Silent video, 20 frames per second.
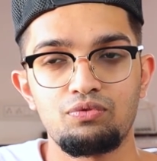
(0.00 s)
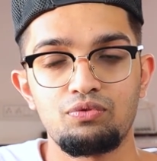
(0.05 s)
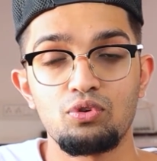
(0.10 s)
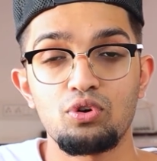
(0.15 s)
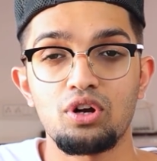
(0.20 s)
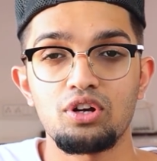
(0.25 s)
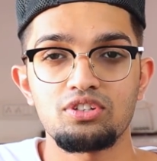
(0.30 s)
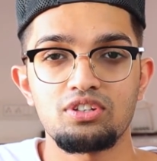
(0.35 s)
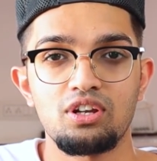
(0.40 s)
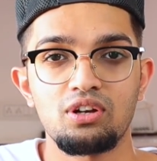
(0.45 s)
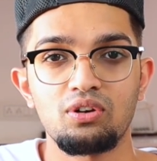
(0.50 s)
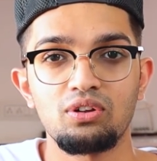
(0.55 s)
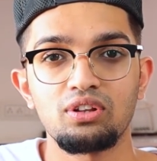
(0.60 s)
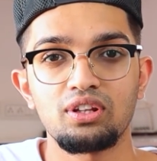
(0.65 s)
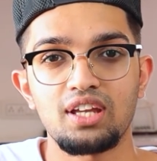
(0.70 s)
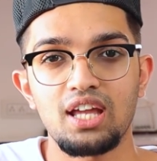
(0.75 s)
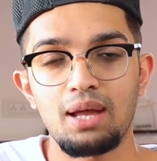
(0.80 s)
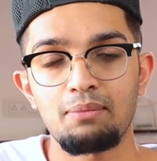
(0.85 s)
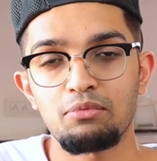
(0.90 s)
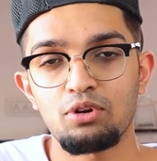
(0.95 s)
focusing
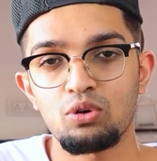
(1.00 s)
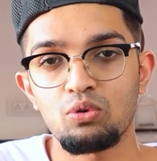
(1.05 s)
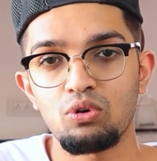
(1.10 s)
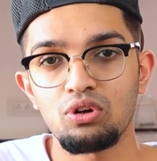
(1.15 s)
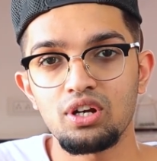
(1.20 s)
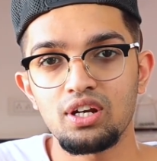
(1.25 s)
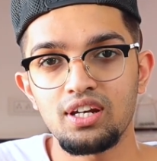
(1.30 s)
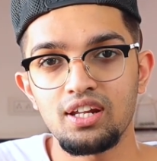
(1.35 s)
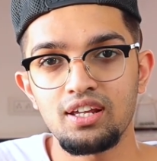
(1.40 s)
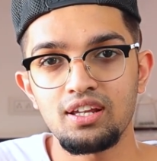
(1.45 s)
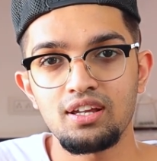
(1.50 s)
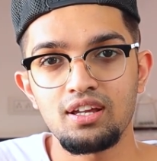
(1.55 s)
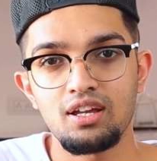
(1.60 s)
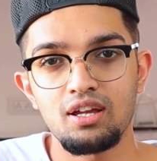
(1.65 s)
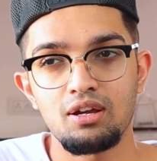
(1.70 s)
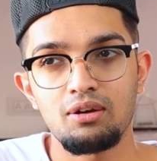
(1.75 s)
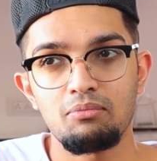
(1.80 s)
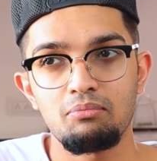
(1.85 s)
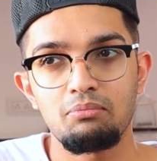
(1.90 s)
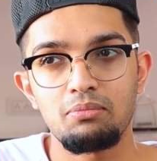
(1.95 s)
on camera quality,
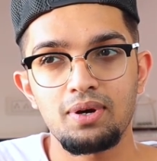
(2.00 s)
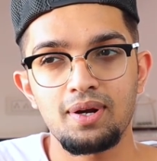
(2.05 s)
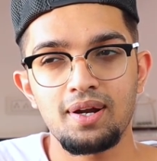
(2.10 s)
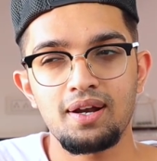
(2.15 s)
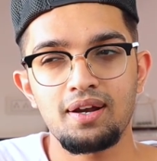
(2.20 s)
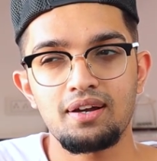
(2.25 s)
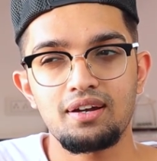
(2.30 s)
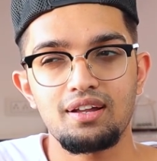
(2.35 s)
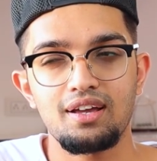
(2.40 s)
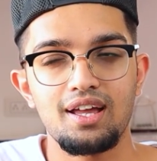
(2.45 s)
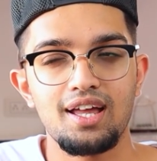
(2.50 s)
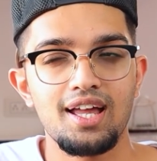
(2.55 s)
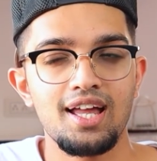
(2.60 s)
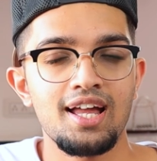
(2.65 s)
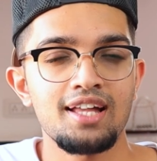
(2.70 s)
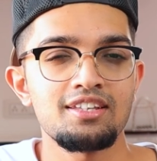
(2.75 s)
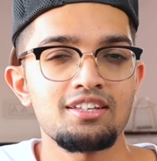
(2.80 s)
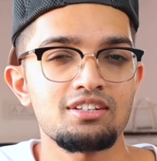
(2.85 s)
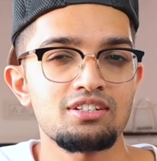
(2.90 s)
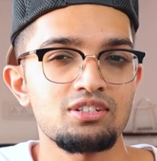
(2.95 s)
but
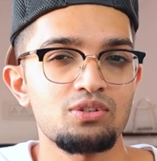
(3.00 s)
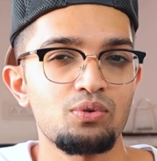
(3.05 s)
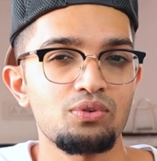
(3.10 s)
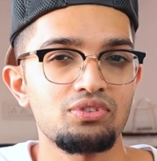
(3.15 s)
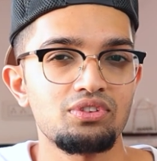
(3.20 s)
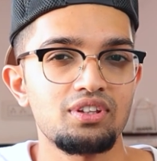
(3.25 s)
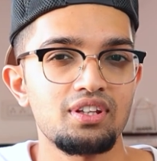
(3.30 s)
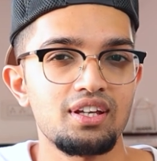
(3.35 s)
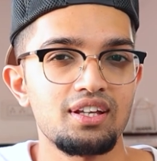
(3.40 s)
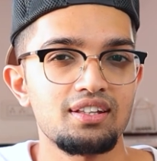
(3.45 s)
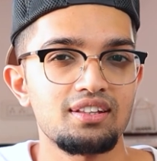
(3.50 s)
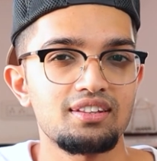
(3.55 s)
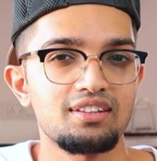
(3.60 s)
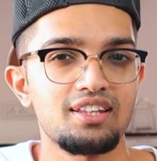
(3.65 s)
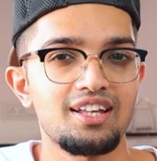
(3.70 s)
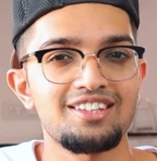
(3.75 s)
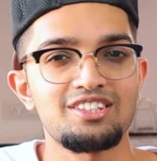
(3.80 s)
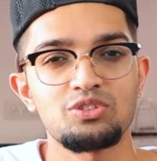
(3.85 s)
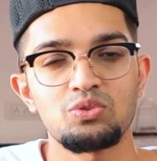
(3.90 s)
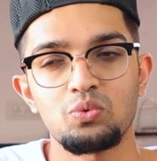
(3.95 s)
I just don't
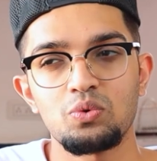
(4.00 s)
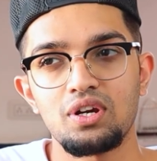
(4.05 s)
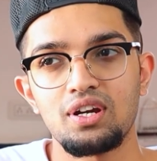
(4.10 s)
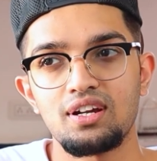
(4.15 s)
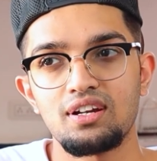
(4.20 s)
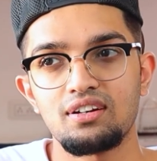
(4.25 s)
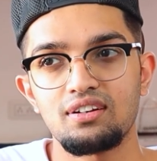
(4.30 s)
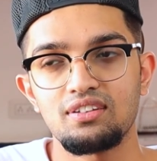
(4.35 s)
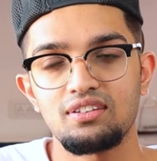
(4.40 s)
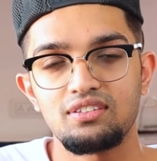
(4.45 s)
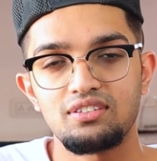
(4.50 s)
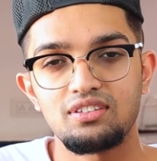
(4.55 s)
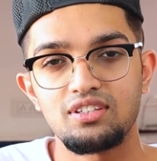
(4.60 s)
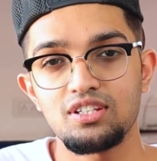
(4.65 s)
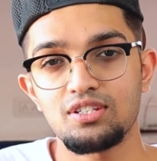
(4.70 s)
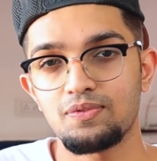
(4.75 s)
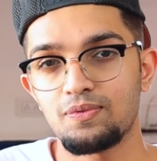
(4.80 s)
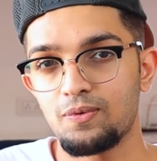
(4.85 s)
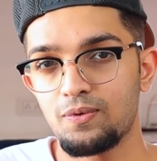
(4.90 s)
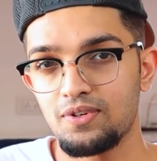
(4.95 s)
think that's where
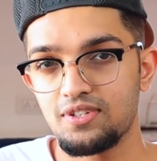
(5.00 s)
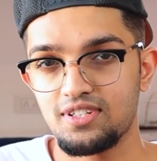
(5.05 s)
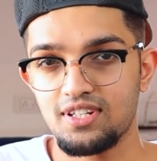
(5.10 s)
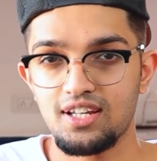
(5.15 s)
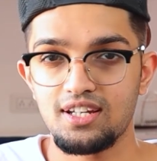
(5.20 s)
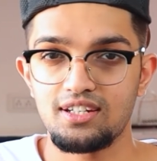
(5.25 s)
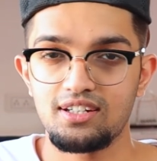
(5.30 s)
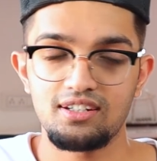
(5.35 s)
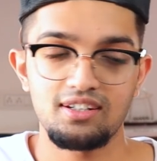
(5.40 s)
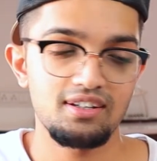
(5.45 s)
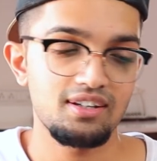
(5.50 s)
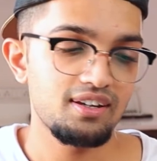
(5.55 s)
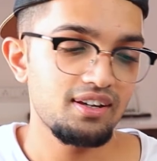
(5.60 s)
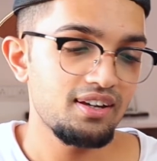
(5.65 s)
this phone is headed.